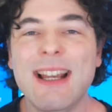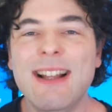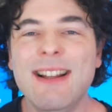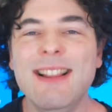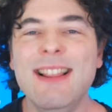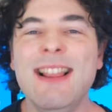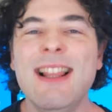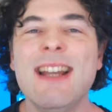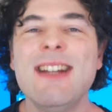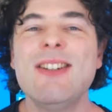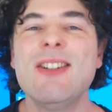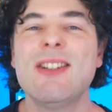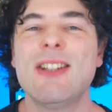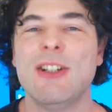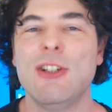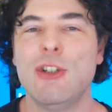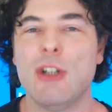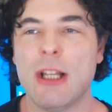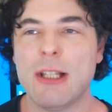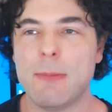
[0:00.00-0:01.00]
Ladies
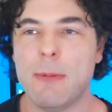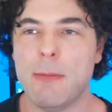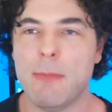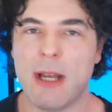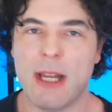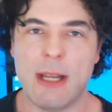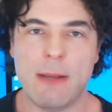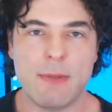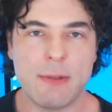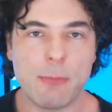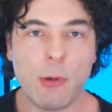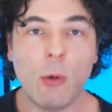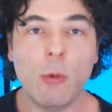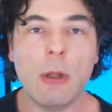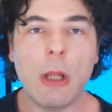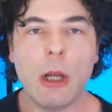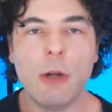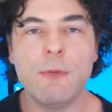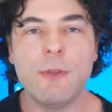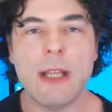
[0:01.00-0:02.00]
and gentlemen, my name's
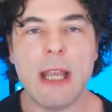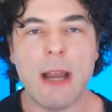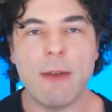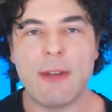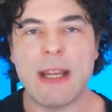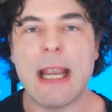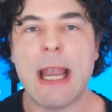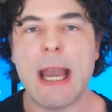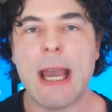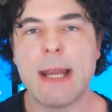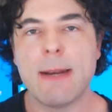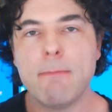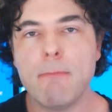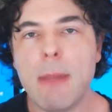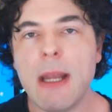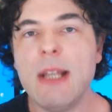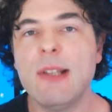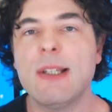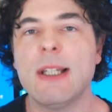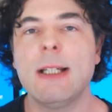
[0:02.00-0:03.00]
Paul, hopefully having an
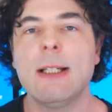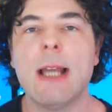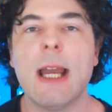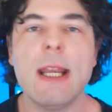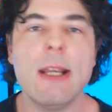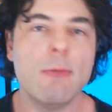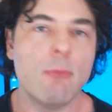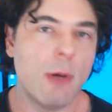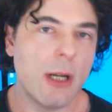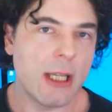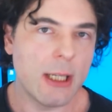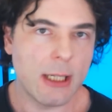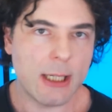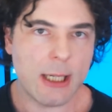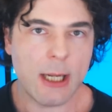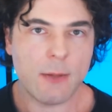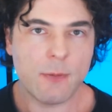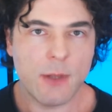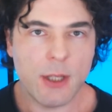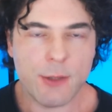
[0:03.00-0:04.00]
amazing day. We're going to
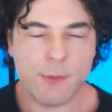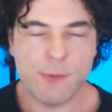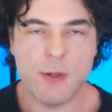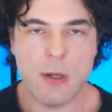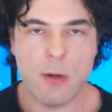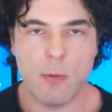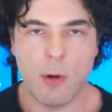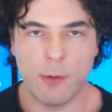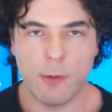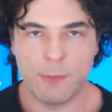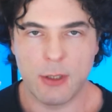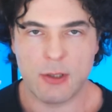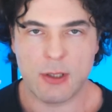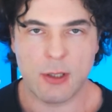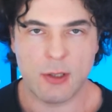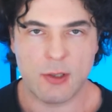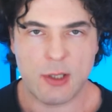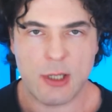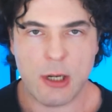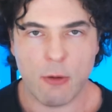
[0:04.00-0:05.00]
kick this video off
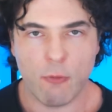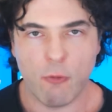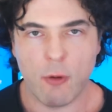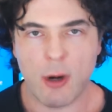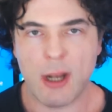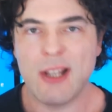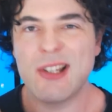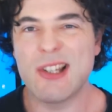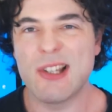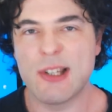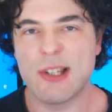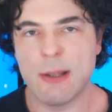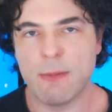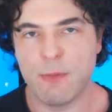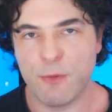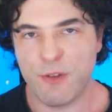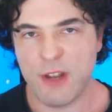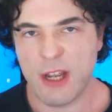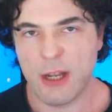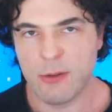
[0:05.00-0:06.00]
discussing Ryzen
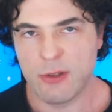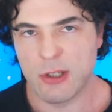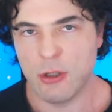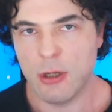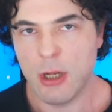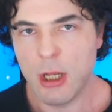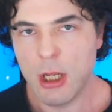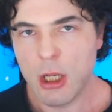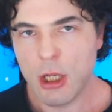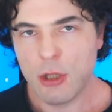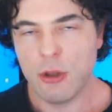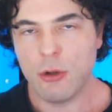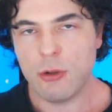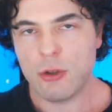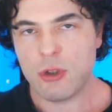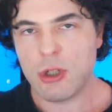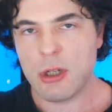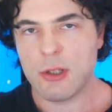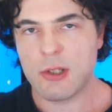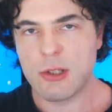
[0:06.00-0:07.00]
7000.
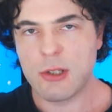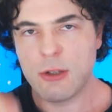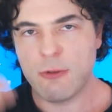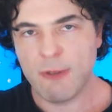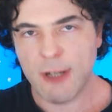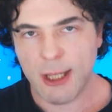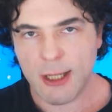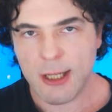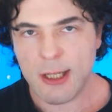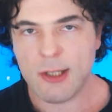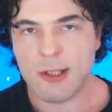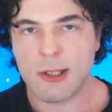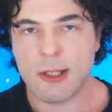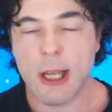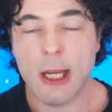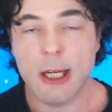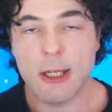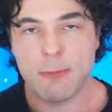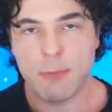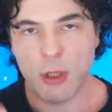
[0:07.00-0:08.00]
Not just the release
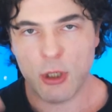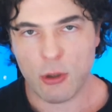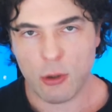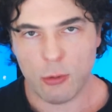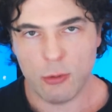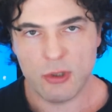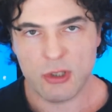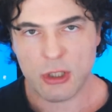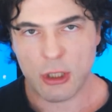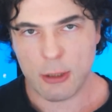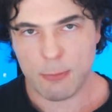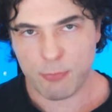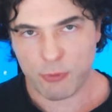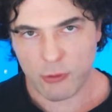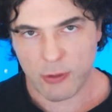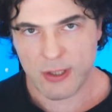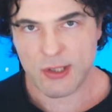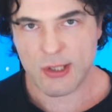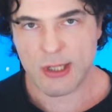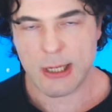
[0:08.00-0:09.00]
date, but also
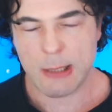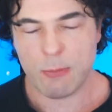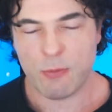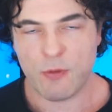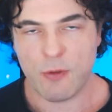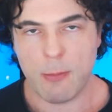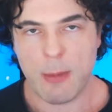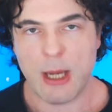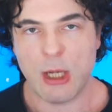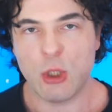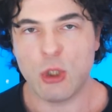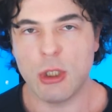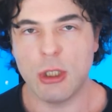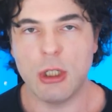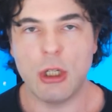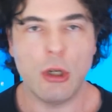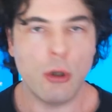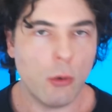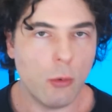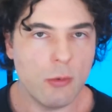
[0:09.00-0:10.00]
pricing
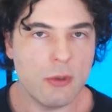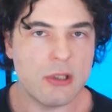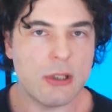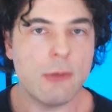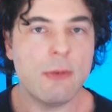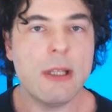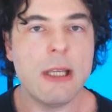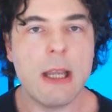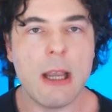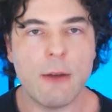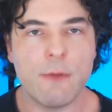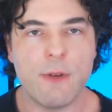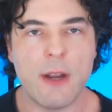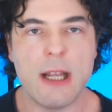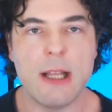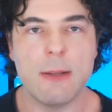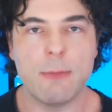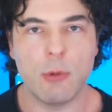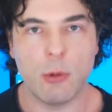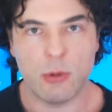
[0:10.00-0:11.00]
information and also the
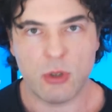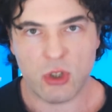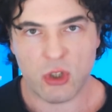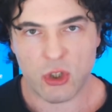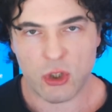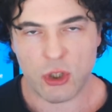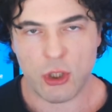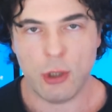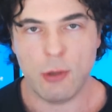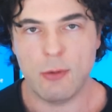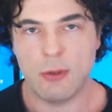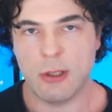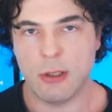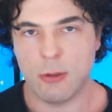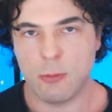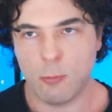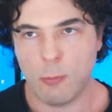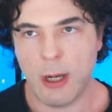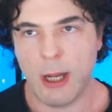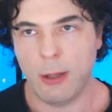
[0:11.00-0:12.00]
available SKUs
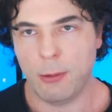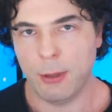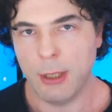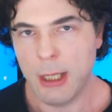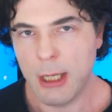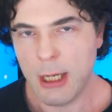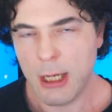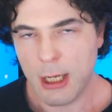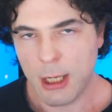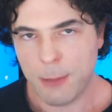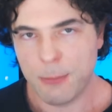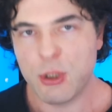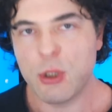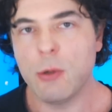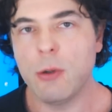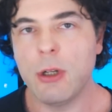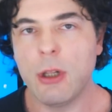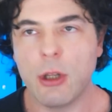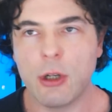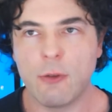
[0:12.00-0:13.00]
as well. I'm
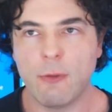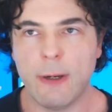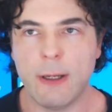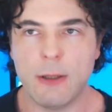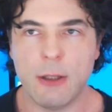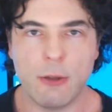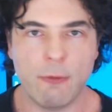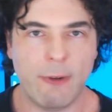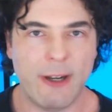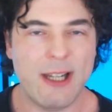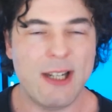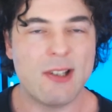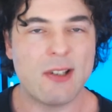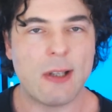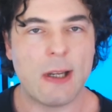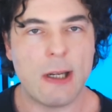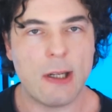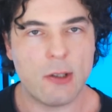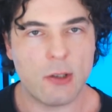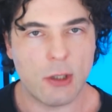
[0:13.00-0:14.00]
sure you'll agree that the release
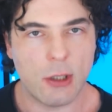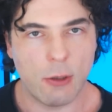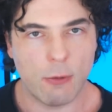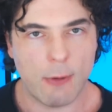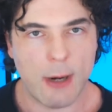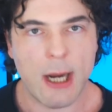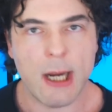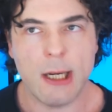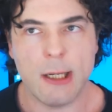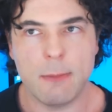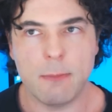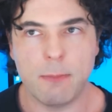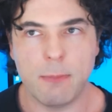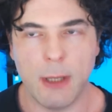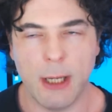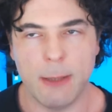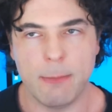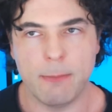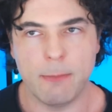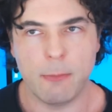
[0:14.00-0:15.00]
date is great,
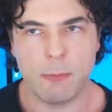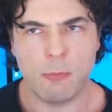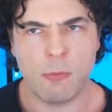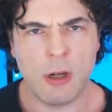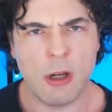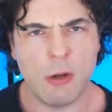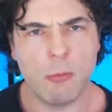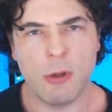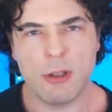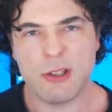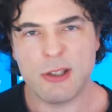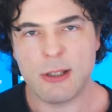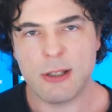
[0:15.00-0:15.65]
but, well, what's the